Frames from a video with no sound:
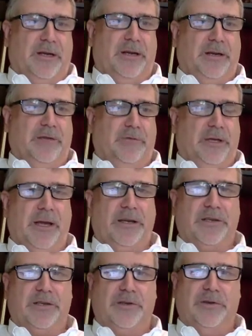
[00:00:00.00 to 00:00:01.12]

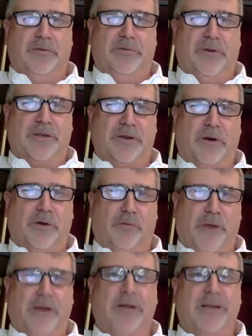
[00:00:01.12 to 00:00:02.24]
relates to what's called
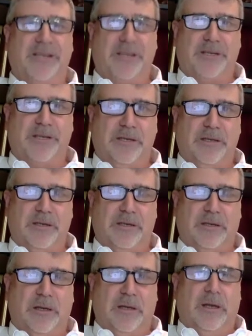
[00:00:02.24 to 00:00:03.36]
rental assistance,
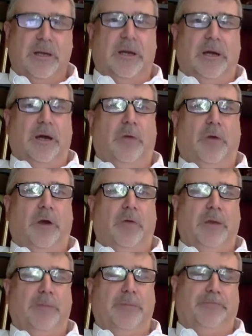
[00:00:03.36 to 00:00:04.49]
where
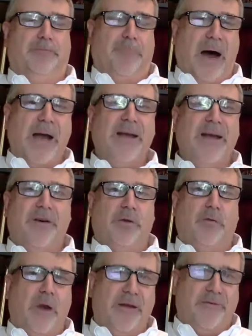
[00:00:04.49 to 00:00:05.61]
we buy down the
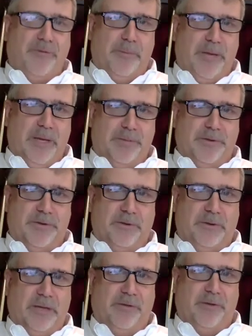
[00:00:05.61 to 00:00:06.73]
rent for people to a
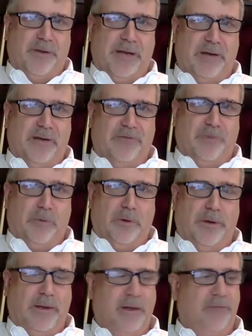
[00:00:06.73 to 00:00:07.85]
level they can
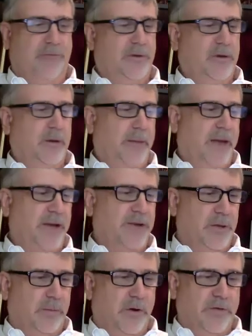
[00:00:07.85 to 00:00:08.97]
afford. And if you can
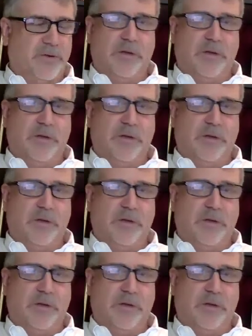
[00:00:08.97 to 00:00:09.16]
imagine the most